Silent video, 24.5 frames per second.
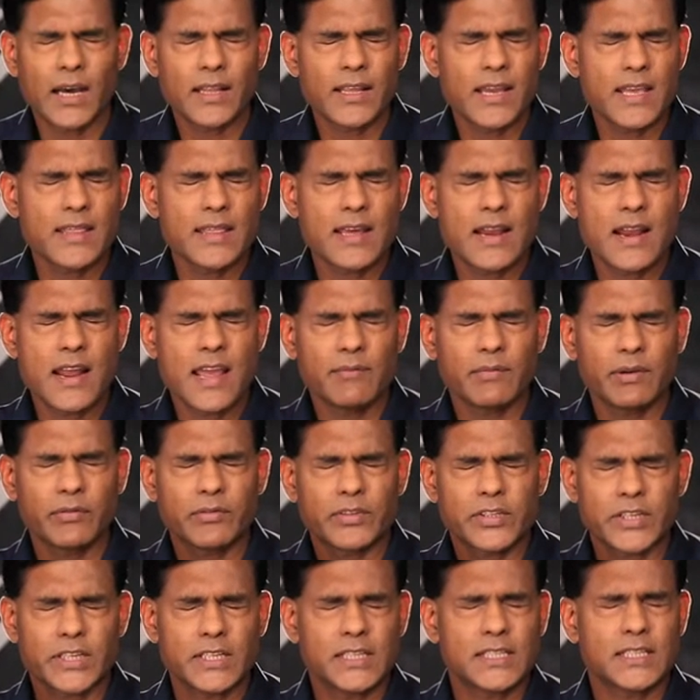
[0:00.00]
Father, in the name
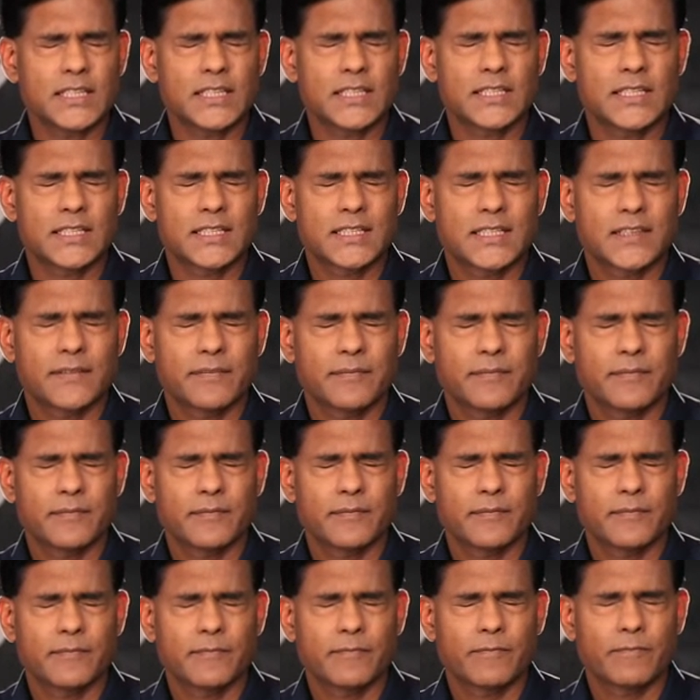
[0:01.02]
of Jesus,
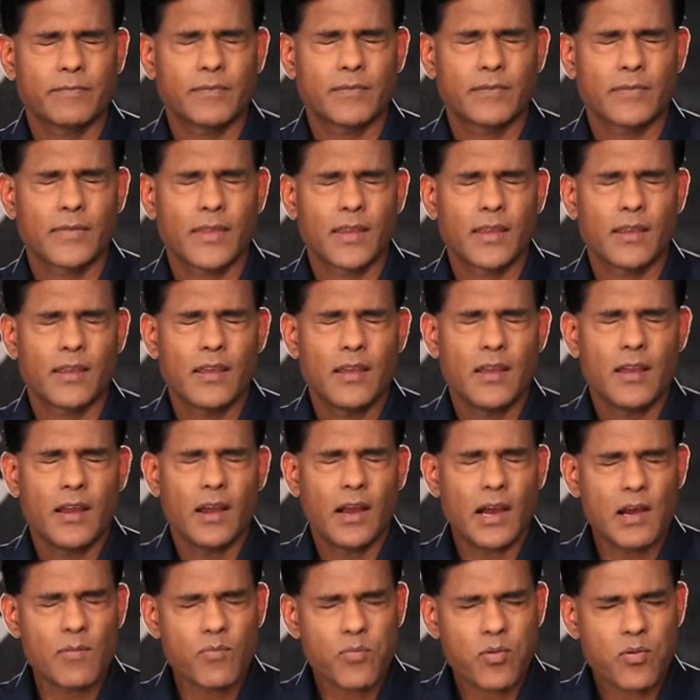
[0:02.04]

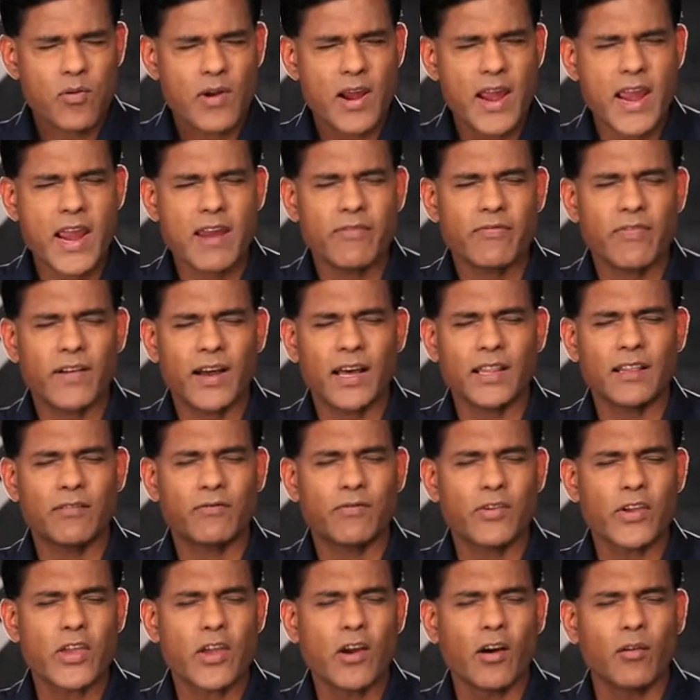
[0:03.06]
I pray,
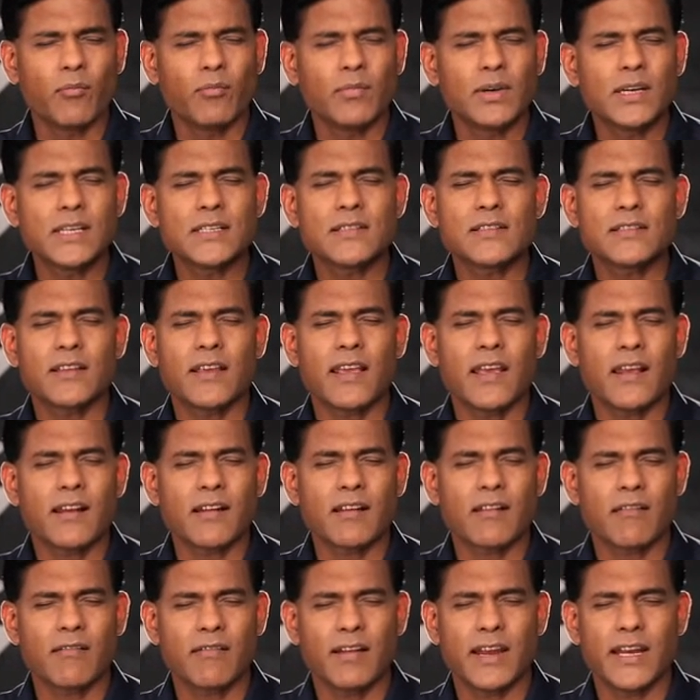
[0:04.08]
Father, for your mercy
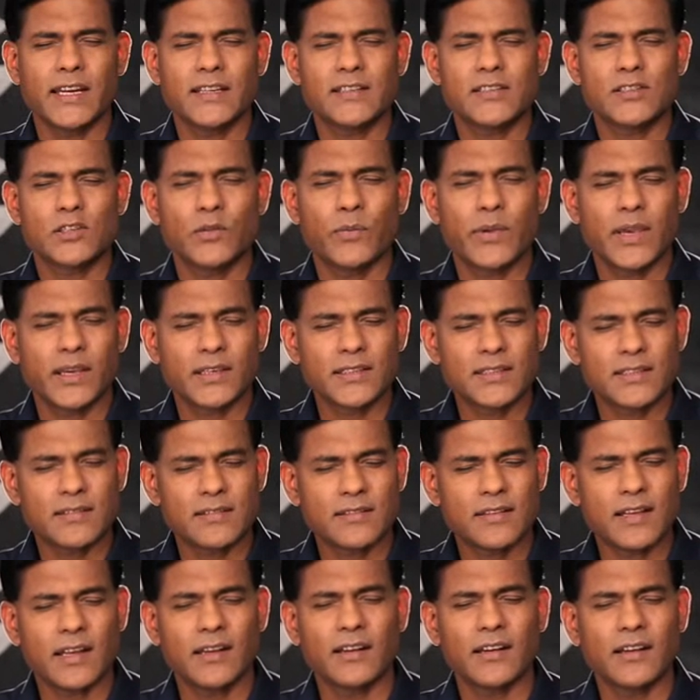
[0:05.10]
and grace to be
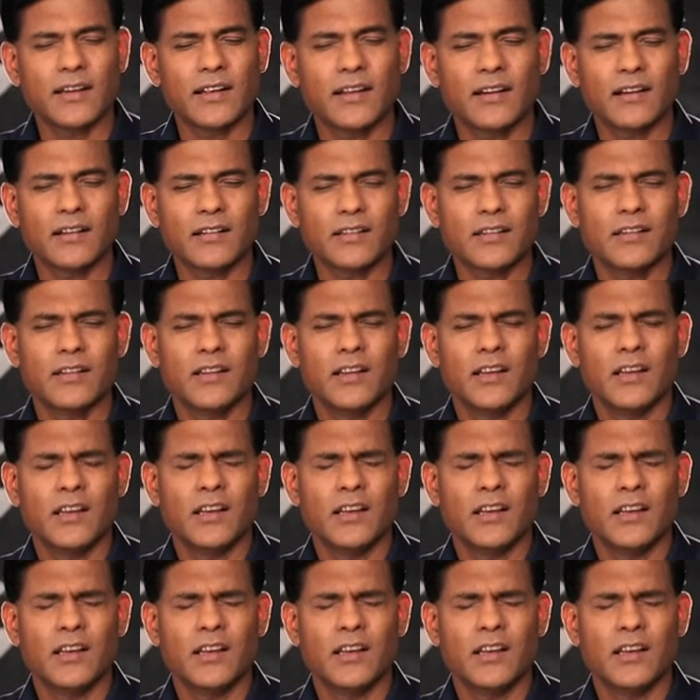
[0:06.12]
extended, God,